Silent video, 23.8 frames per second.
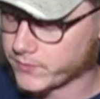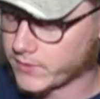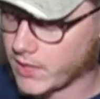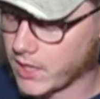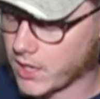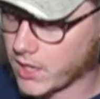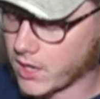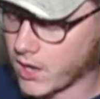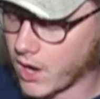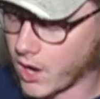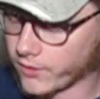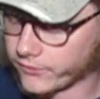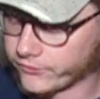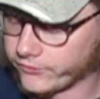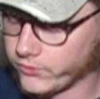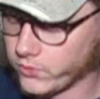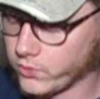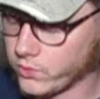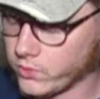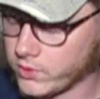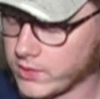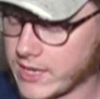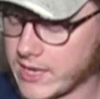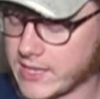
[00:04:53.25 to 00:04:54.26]
Uh, our
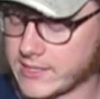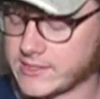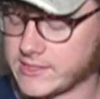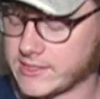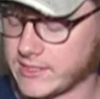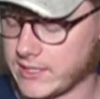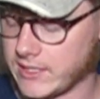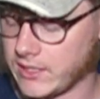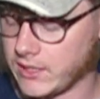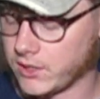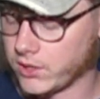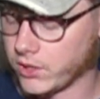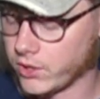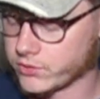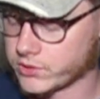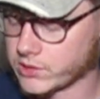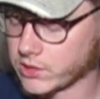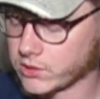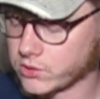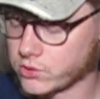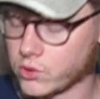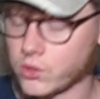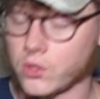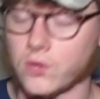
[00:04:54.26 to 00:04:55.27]
food is sitting
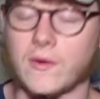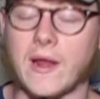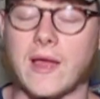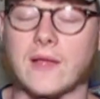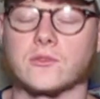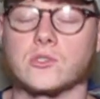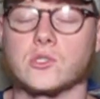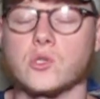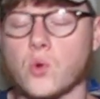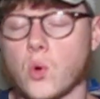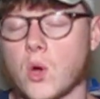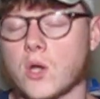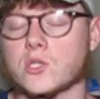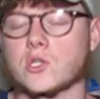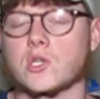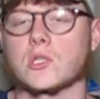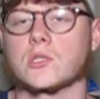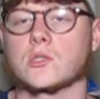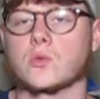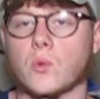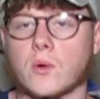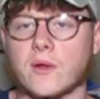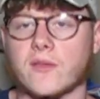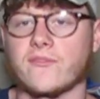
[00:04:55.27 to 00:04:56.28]
closer to around
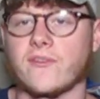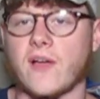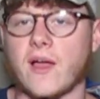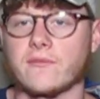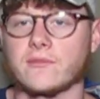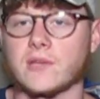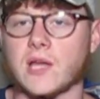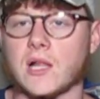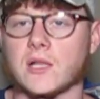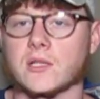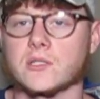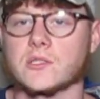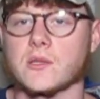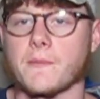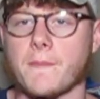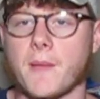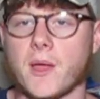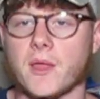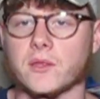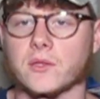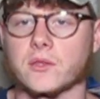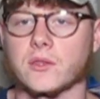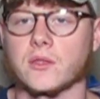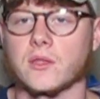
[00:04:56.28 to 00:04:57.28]
$225 a
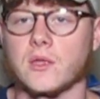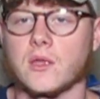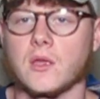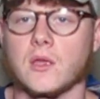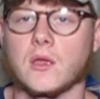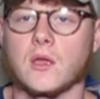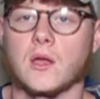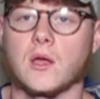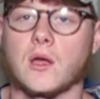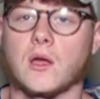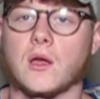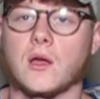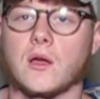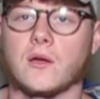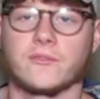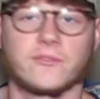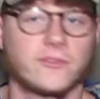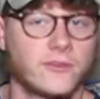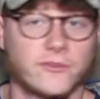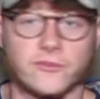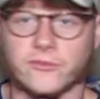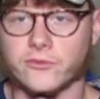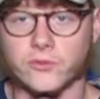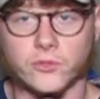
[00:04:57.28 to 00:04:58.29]
month uh,
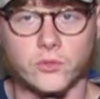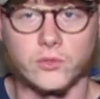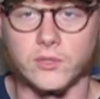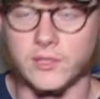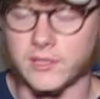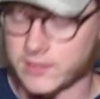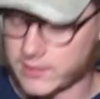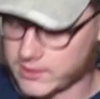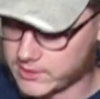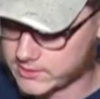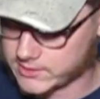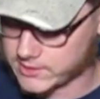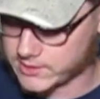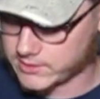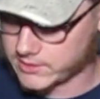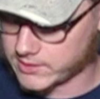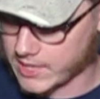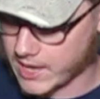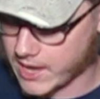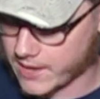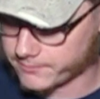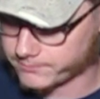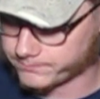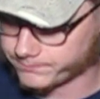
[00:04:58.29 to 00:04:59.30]
for food and things like
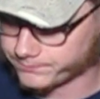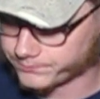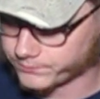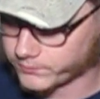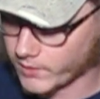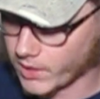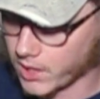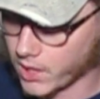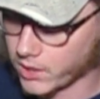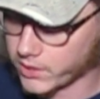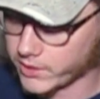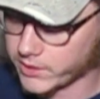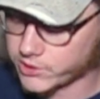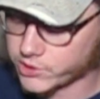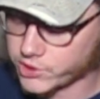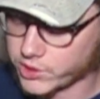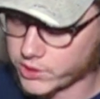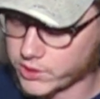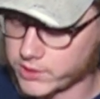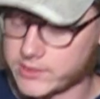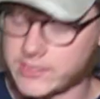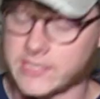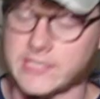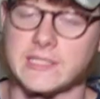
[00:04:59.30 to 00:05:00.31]
that. Our
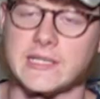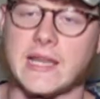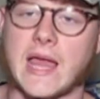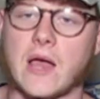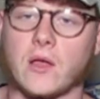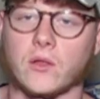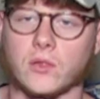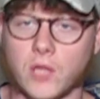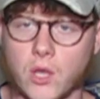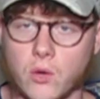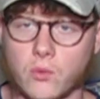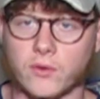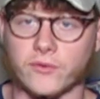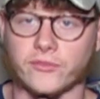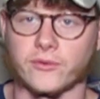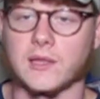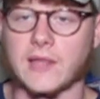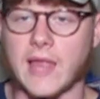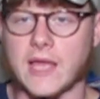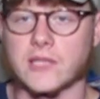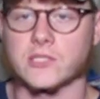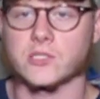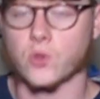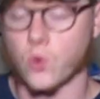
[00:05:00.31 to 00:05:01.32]
insurance is now lower for
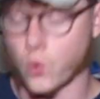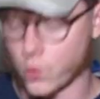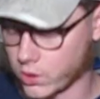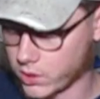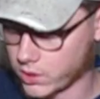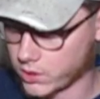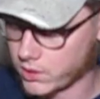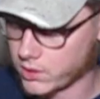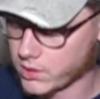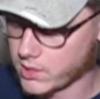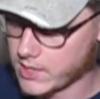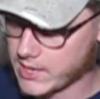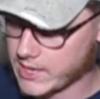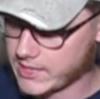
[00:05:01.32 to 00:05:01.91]
last quarter.